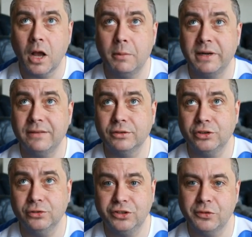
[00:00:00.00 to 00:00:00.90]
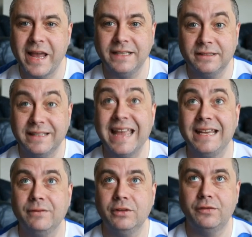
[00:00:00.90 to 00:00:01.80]
on level 228. They
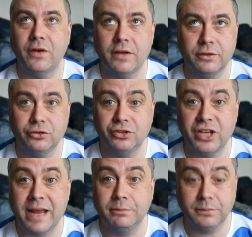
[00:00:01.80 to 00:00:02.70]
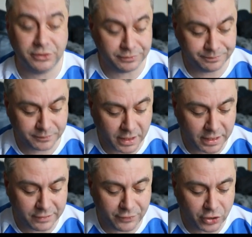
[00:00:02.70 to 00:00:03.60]
give you the 500 gems.
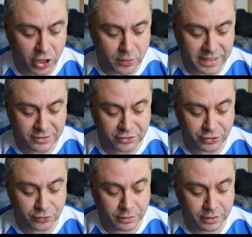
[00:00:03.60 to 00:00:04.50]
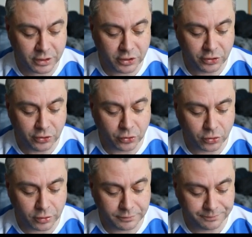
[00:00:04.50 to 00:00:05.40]
And if you go into
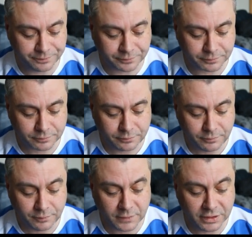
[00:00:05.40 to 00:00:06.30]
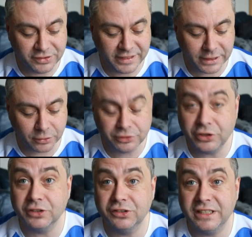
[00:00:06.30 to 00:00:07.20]
your skills, you
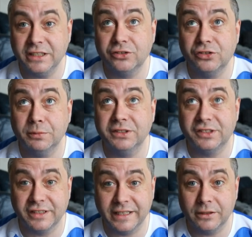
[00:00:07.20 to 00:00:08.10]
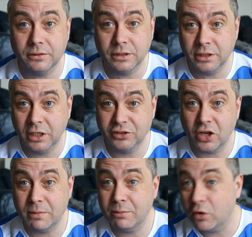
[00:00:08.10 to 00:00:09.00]
can see your summon skill. I just
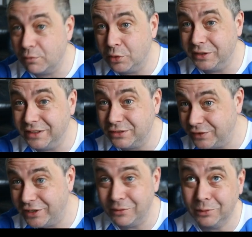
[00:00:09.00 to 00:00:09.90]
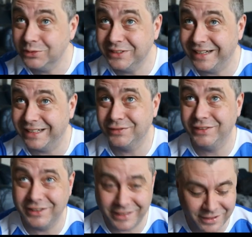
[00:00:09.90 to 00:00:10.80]
can't remember what I've put in this video, what was in the last
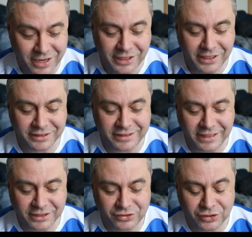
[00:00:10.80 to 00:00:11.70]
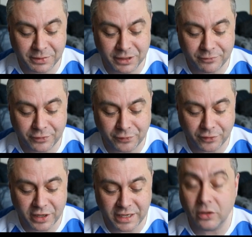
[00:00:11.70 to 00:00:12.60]
video now. You can see you can summon them for
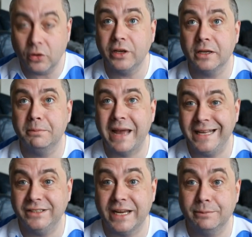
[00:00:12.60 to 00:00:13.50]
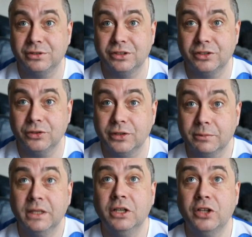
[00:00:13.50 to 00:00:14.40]
free, or you can pay gems to do
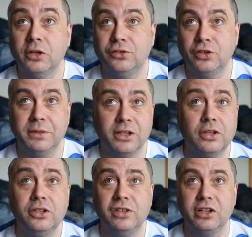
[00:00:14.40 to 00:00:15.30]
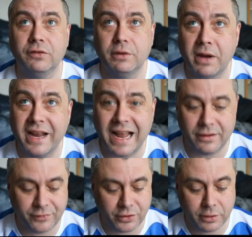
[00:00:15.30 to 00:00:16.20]
them. Those summon are usually covered by an
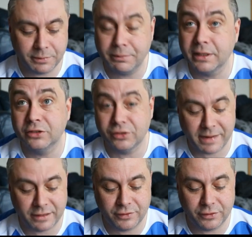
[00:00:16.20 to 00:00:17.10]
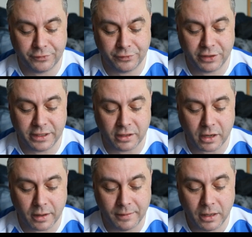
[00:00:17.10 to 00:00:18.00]
advert, but because I'm advert free,
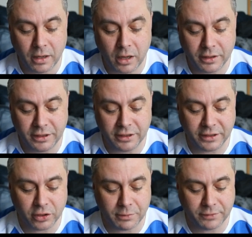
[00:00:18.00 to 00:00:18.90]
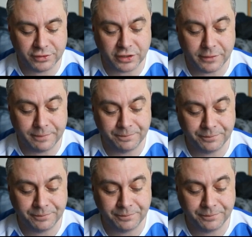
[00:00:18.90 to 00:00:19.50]
you know, they come off. So